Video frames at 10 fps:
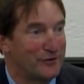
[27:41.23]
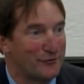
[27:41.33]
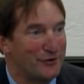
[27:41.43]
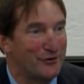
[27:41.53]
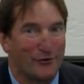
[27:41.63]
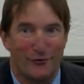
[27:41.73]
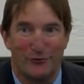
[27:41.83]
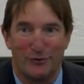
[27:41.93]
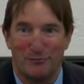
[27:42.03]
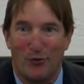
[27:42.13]
They're in our
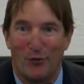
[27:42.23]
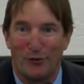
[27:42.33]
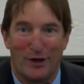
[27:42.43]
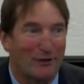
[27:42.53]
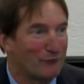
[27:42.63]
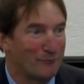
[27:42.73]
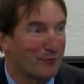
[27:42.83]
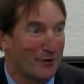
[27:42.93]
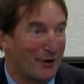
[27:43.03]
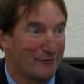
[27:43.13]
own report. I,
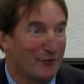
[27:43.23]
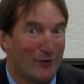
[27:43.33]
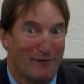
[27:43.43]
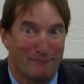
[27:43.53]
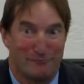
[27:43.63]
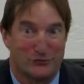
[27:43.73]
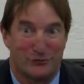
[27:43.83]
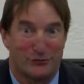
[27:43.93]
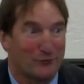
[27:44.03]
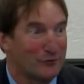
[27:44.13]
I know I'm
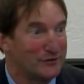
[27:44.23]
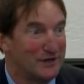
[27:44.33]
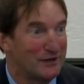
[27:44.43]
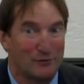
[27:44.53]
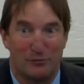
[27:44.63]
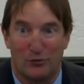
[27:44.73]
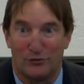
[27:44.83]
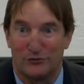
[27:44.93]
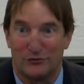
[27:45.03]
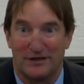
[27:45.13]
certain I read that
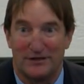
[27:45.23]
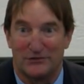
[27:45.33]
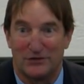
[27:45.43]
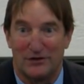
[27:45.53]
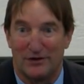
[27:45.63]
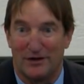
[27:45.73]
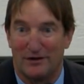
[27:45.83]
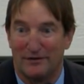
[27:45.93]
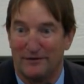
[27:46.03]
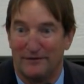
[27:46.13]
report, so I can't say
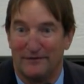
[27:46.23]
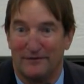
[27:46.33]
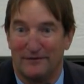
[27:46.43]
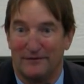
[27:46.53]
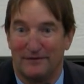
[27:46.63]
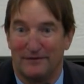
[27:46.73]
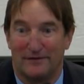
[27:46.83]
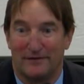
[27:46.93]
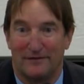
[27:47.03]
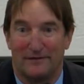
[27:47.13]
that. Yeah.